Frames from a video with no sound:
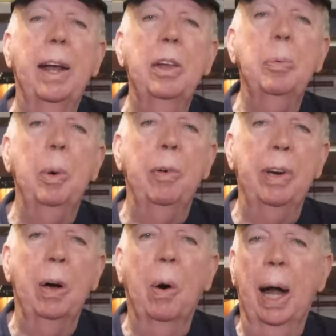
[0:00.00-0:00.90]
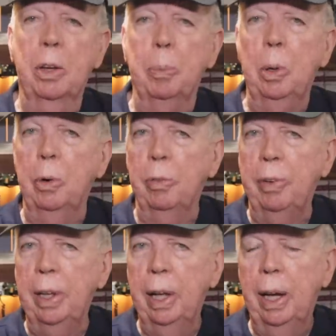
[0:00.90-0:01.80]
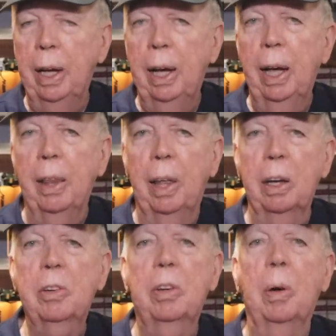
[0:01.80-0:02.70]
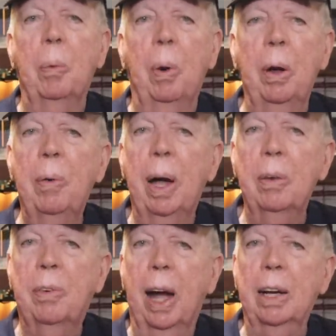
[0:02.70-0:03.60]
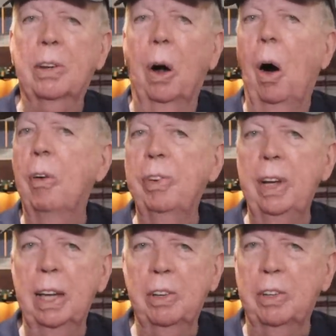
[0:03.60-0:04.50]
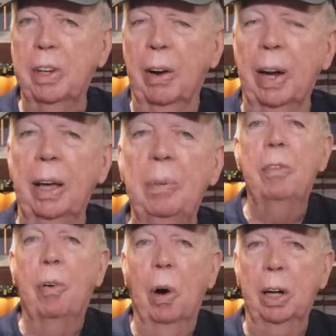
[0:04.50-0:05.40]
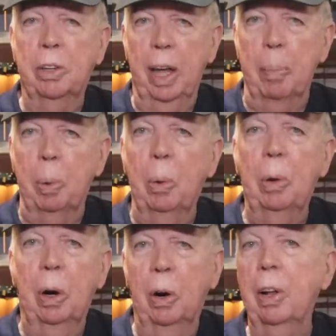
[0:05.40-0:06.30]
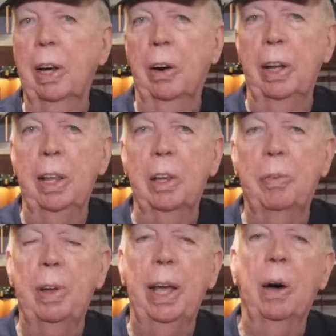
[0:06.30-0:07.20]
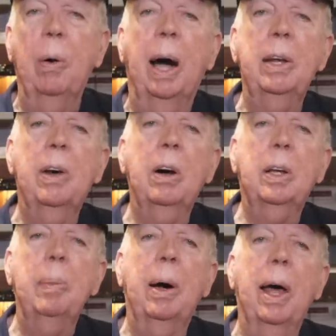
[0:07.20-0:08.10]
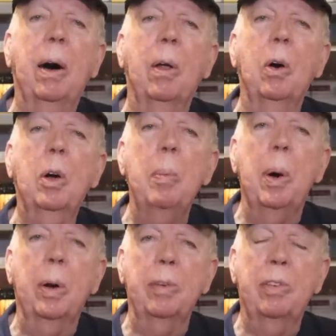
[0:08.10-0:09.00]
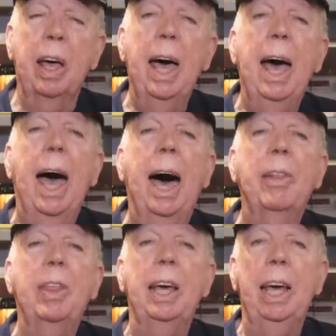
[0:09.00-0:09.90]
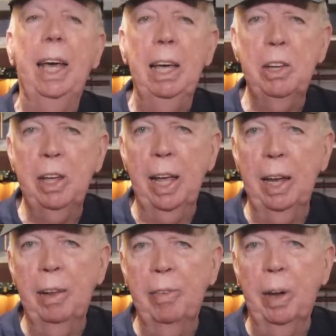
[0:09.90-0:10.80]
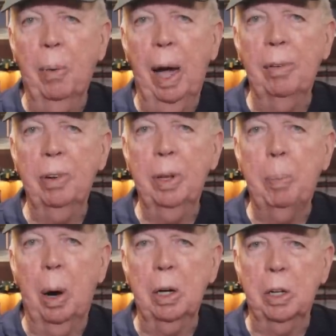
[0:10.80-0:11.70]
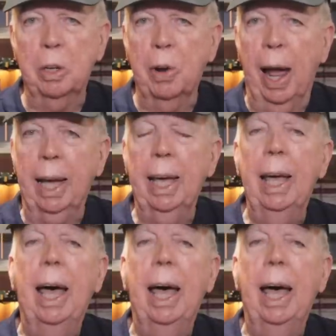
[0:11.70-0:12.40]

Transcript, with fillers: it is moving or has moved. Thus, runaround tracks are often necessary. For example, earlier in this video, I talked about how locomotives at the east end of the arrival departure track